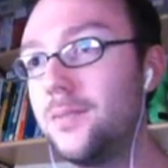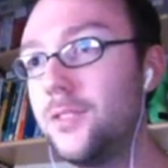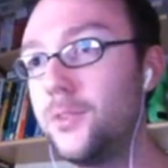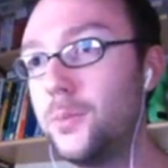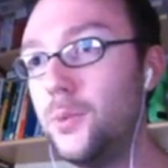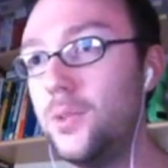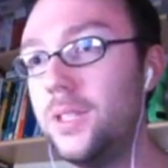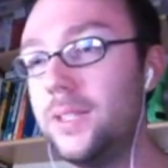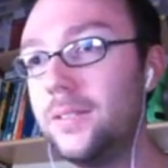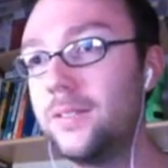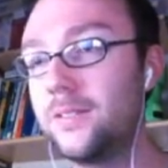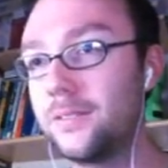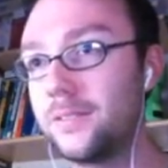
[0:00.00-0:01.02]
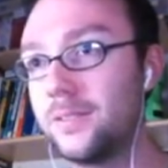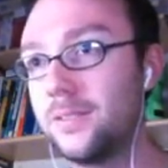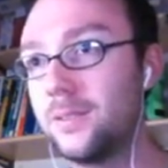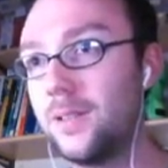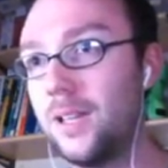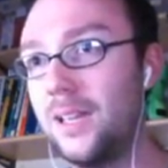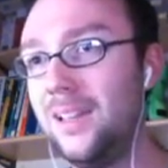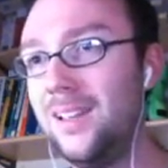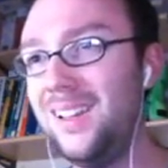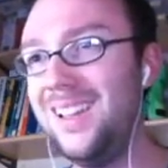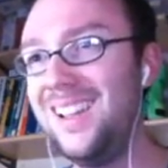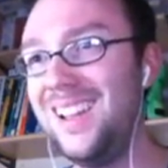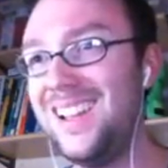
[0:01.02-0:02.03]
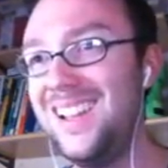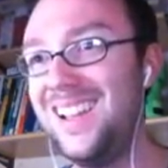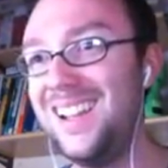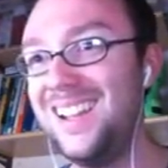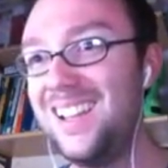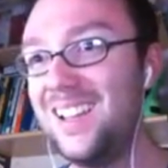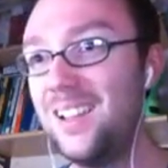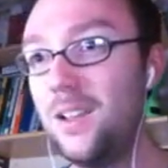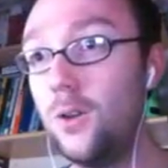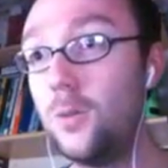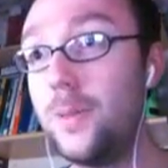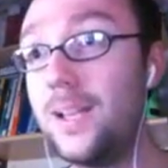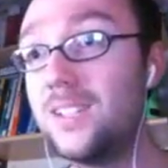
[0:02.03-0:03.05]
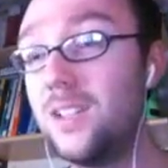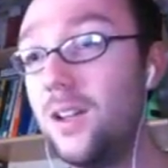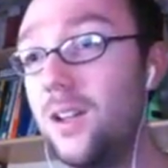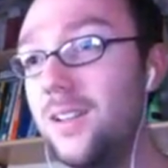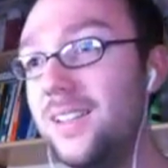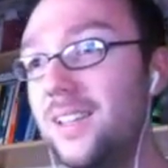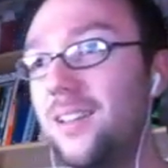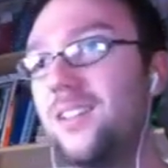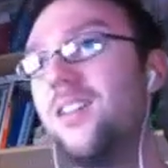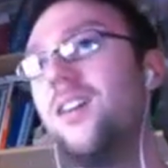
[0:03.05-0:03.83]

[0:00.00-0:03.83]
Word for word: Spooky. Okay. Oh, the bag's not on here.